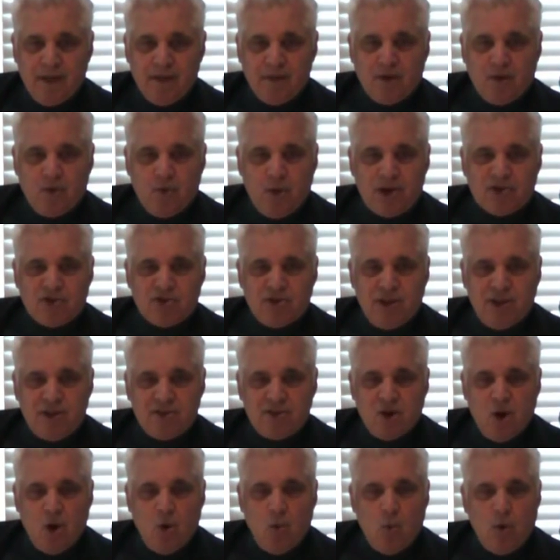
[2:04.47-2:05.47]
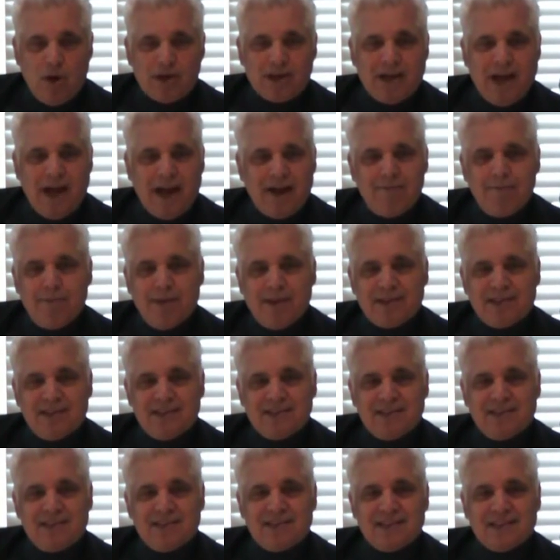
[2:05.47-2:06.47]
The question is, what kind of
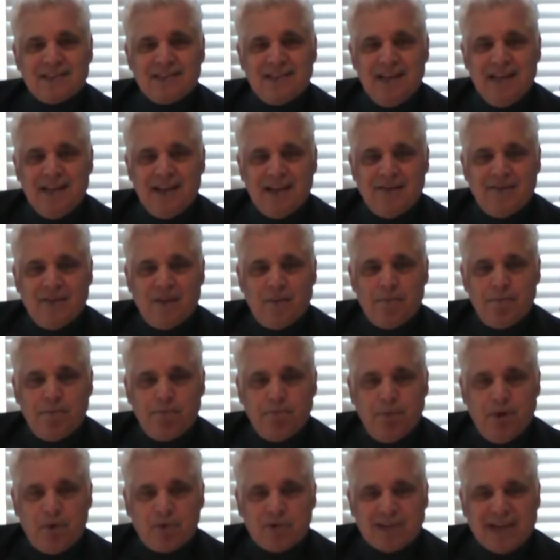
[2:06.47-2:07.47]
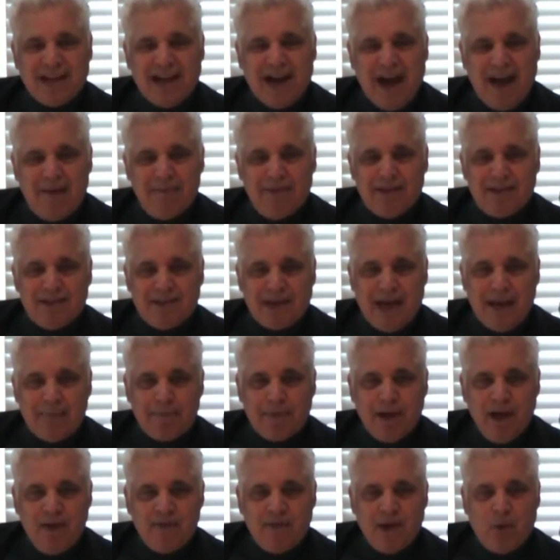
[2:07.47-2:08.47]
businesses succeed? And the most common
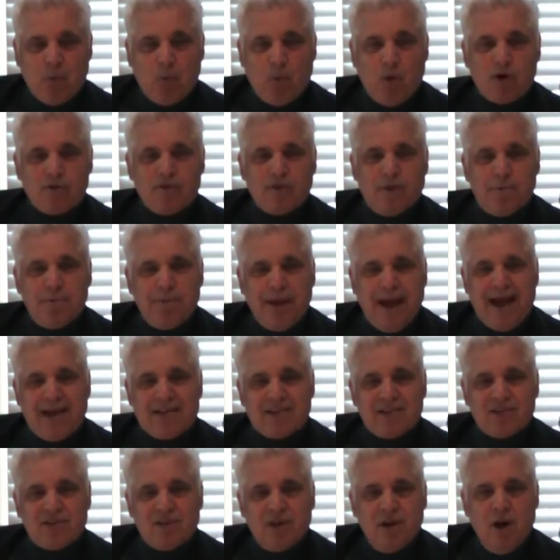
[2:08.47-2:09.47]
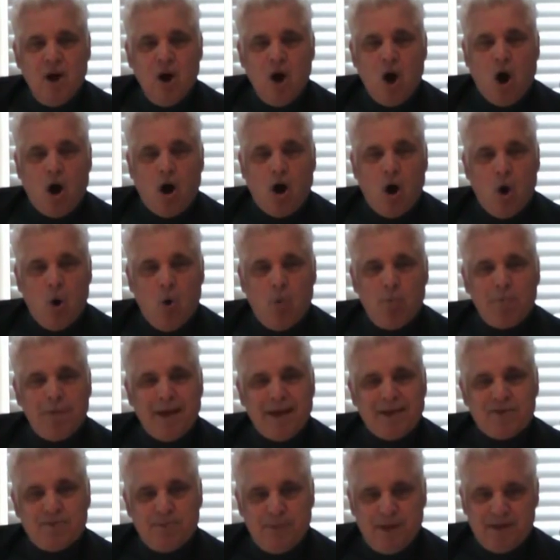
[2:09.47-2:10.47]
type that work the best are
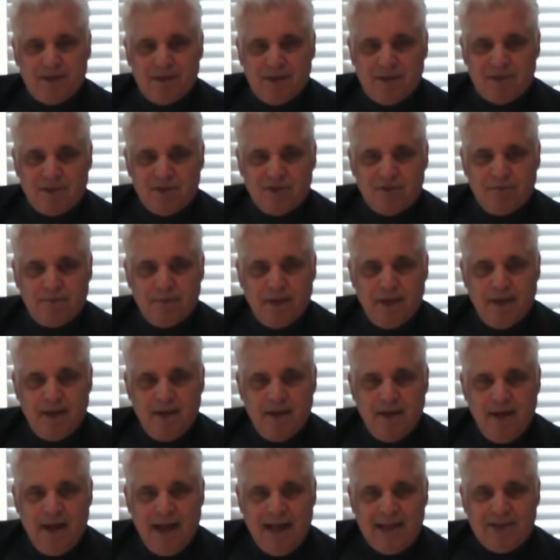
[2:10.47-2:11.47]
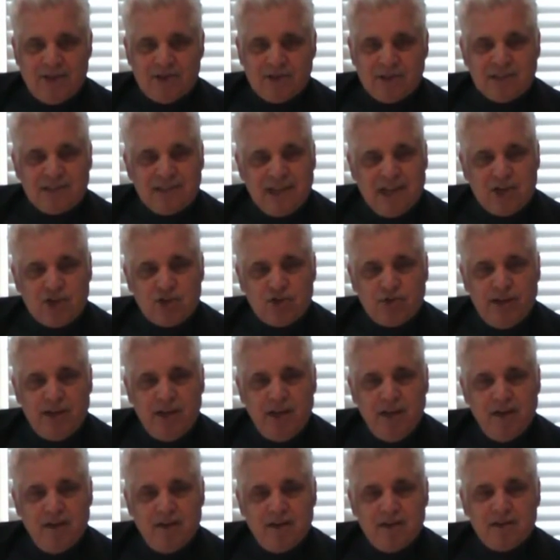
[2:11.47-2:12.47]
home-based business. And there's
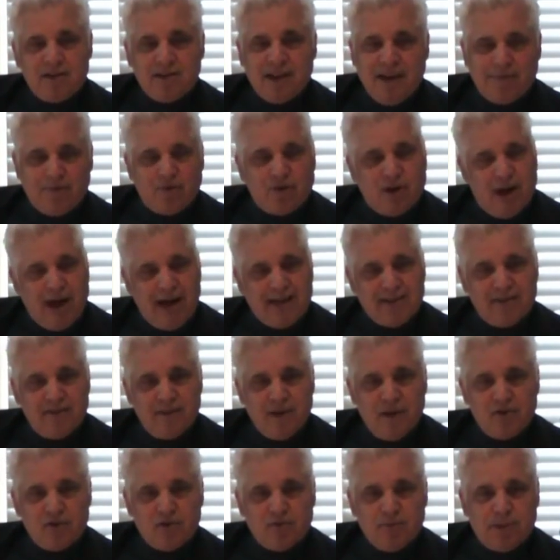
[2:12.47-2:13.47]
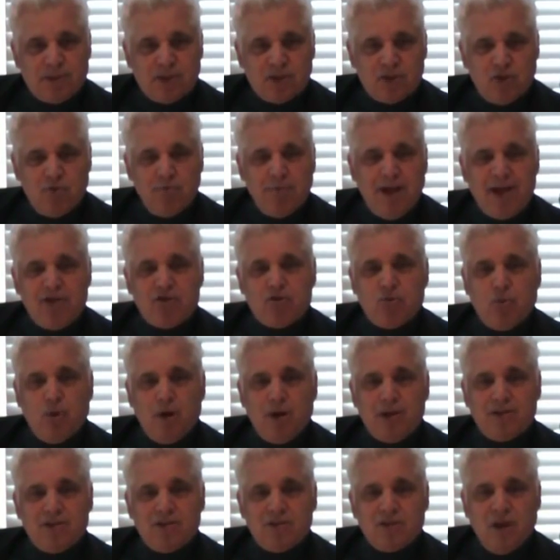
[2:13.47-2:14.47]
essentially several kinds of those, but the two major
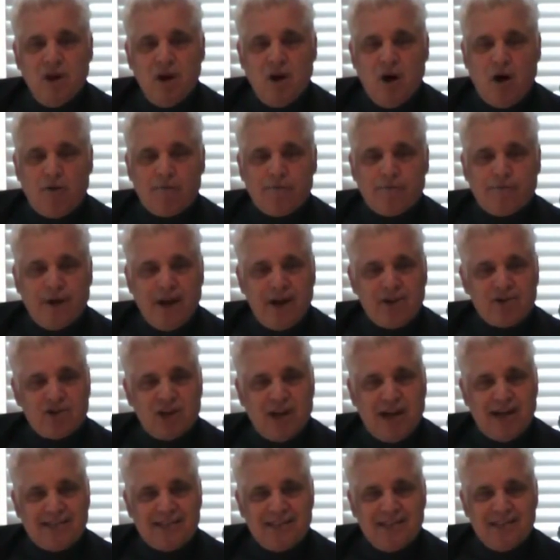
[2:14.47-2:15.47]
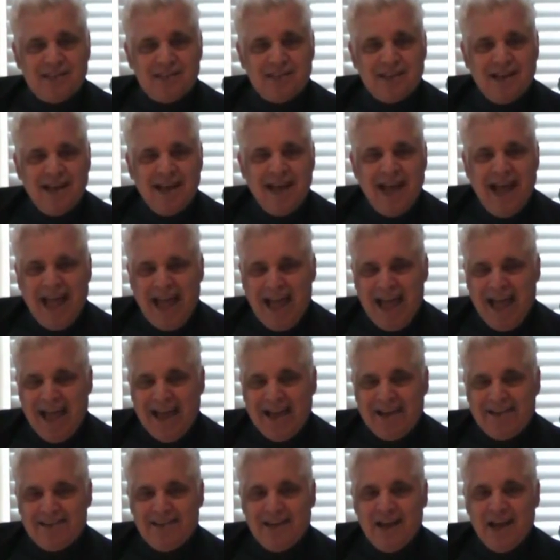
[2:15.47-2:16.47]
ones are franchises
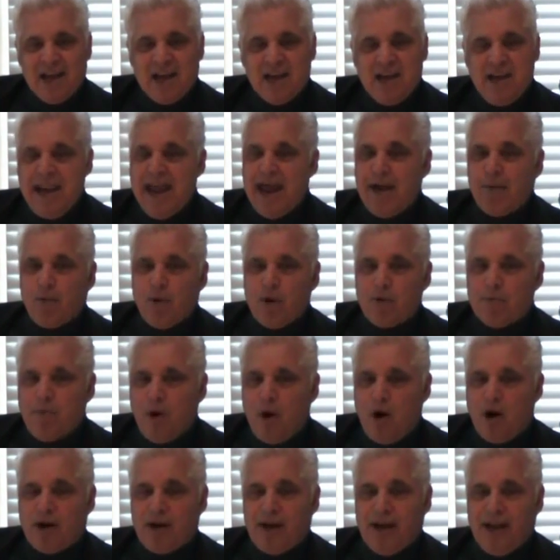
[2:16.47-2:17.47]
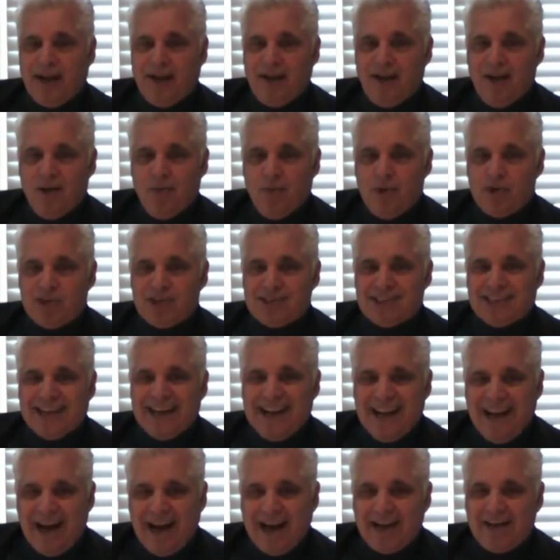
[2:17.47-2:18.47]
and network marketing, which is a
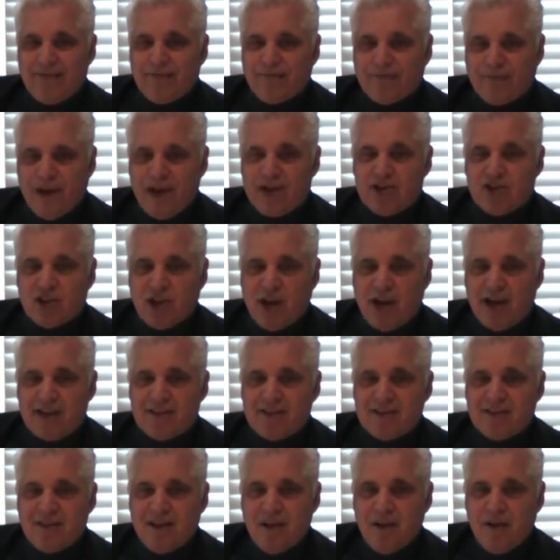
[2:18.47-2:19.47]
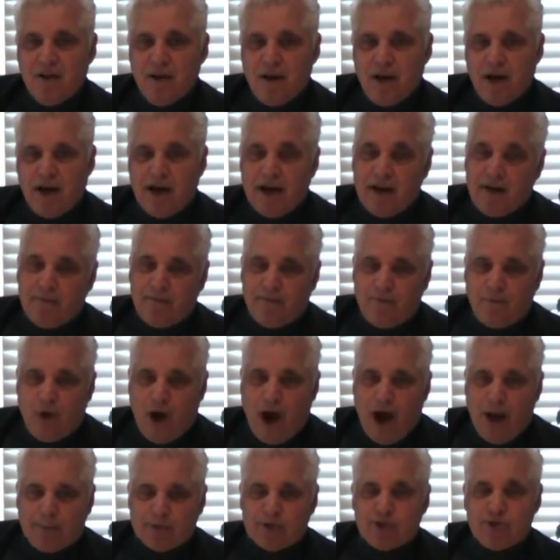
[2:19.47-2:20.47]
kind of franchise
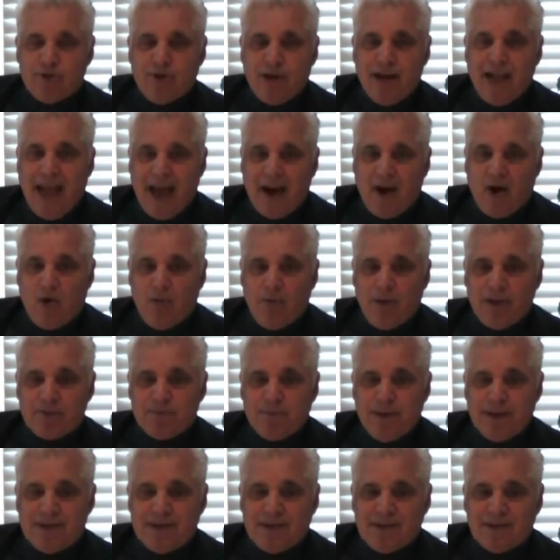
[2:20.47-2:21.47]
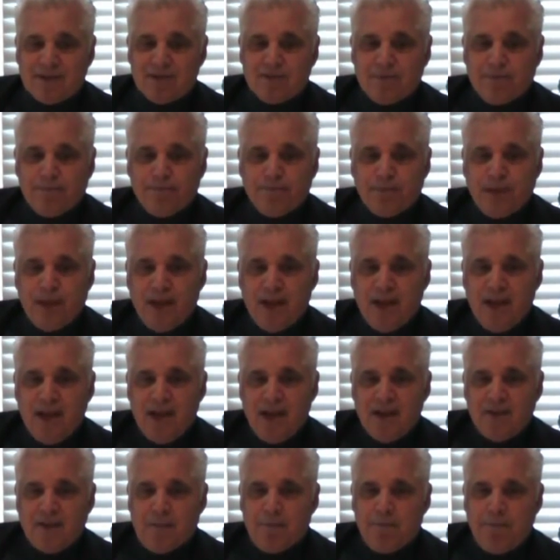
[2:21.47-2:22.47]
for opportunity at a home-based business.
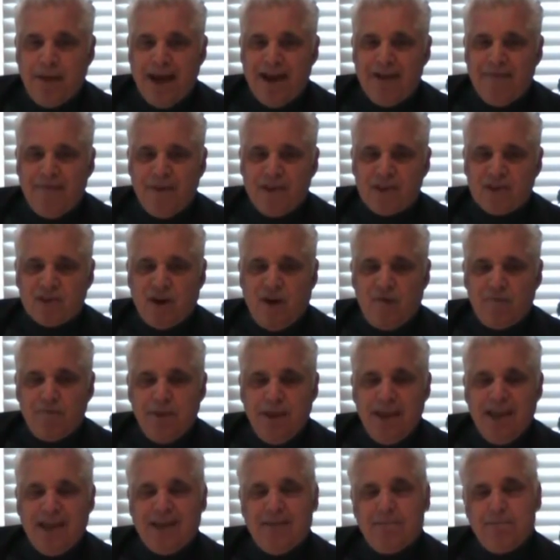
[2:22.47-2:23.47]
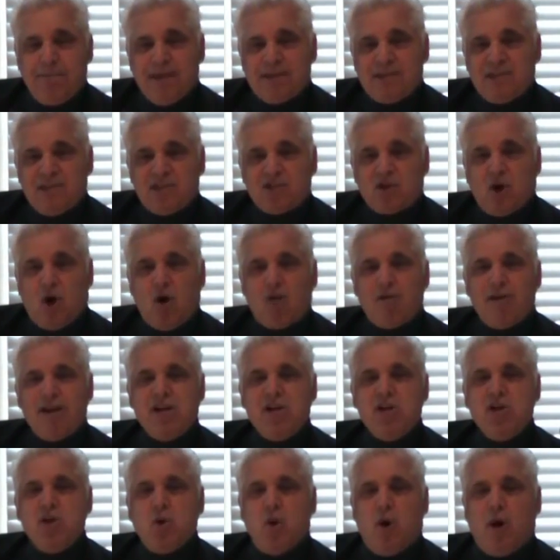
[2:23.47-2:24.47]
The benefits of being in business are
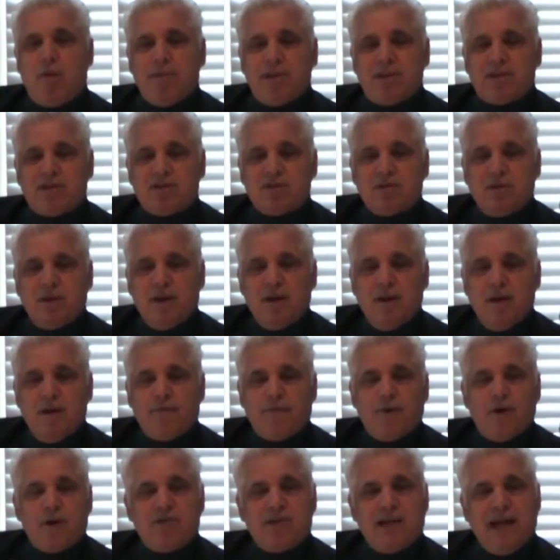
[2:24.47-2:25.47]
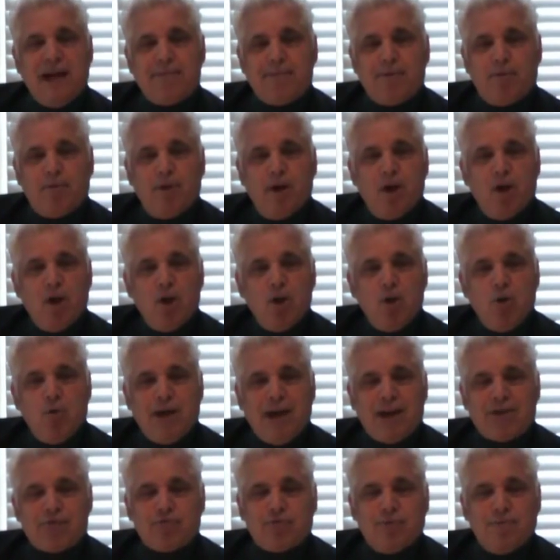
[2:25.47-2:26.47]
enormous. For example, you
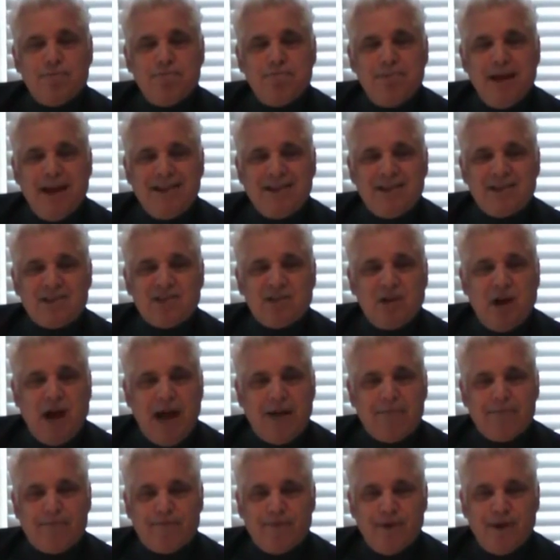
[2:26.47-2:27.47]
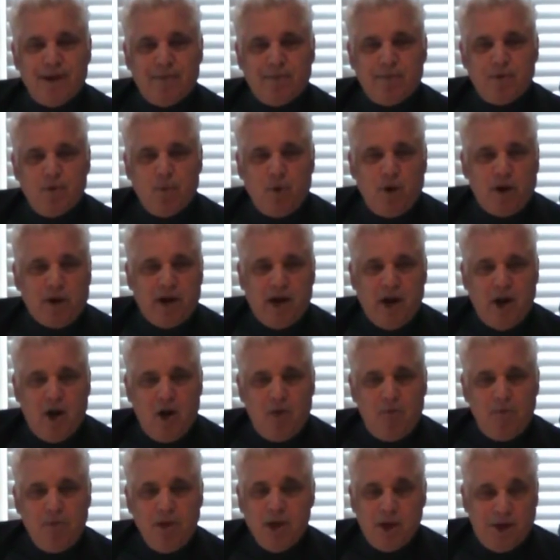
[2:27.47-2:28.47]
get tremendous time freedom. You work at
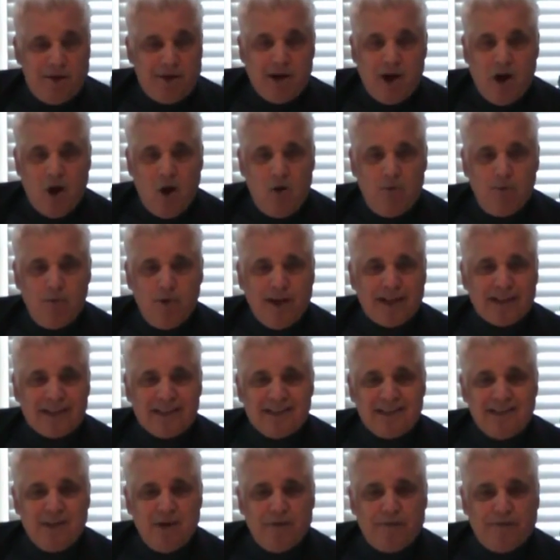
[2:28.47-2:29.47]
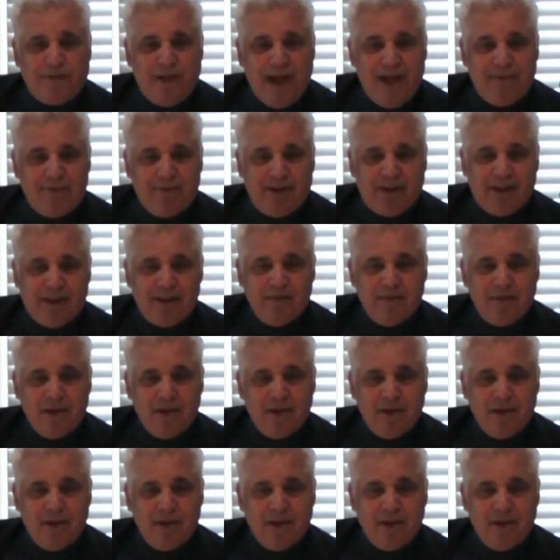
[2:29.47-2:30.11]
home, you're at home, you get to see your family.